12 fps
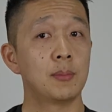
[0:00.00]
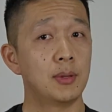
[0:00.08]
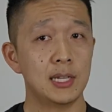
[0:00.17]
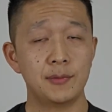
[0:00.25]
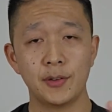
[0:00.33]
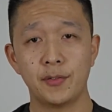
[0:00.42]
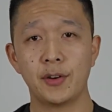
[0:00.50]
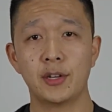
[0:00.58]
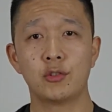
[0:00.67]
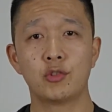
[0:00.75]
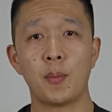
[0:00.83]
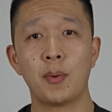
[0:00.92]
Please feel
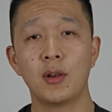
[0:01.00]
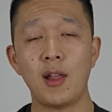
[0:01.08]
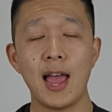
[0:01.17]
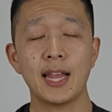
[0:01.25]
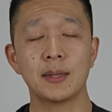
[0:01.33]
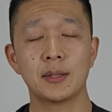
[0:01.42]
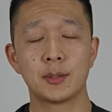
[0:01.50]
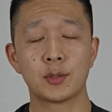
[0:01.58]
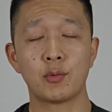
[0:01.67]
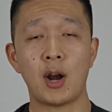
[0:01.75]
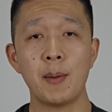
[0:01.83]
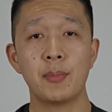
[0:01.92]
free to drop a like and
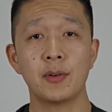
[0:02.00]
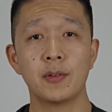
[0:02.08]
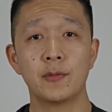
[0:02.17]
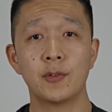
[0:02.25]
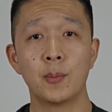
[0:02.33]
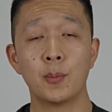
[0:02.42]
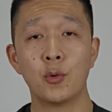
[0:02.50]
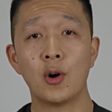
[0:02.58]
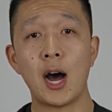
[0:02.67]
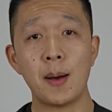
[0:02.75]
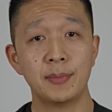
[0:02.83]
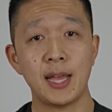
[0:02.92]
subscribe for
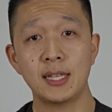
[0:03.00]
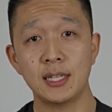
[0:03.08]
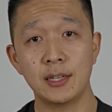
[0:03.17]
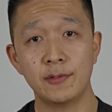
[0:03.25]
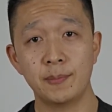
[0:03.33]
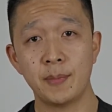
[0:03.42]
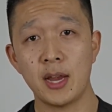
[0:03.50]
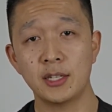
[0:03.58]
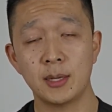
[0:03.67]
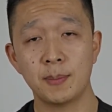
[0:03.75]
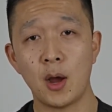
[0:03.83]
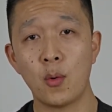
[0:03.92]
more updates and
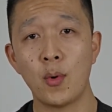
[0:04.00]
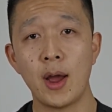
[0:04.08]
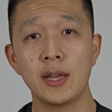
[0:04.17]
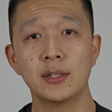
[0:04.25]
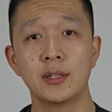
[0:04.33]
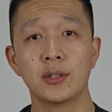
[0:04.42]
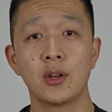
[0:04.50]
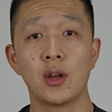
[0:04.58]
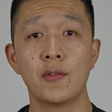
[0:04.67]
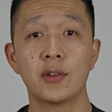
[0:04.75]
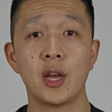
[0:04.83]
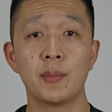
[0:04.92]
information about ways you can
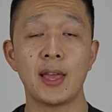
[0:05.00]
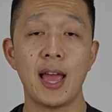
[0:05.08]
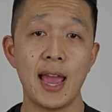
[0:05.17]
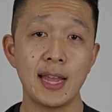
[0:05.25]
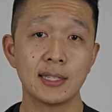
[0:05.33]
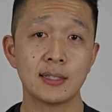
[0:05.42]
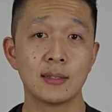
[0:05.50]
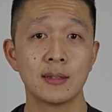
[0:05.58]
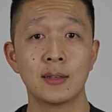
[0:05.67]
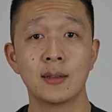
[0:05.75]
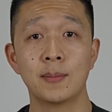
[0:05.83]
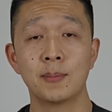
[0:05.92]
overcome your aches,
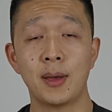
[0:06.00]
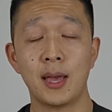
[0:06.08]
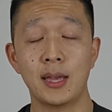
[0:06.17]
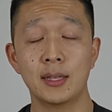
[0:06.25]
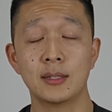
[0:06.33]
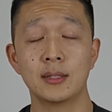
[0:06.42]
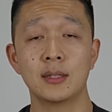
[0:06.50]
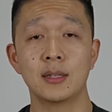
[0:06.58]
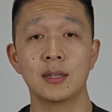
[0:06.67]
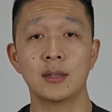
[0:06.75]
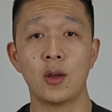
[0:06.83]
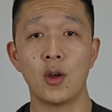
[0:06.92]
pains,
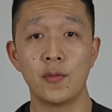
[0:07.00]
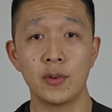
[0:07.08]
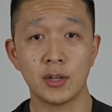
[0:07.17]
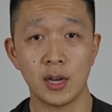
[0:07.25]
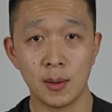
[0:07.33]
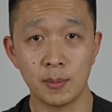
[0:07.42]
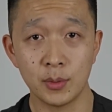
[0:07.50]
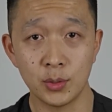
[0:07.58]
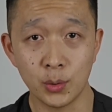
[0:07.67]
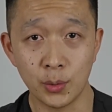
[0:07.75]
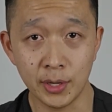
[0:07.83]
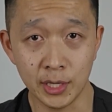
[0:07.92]
and overcome
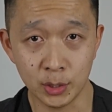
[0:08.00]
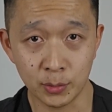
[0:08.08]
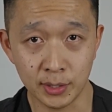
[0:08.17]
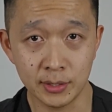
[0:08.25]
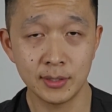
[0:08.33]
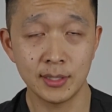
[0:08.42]
your injuries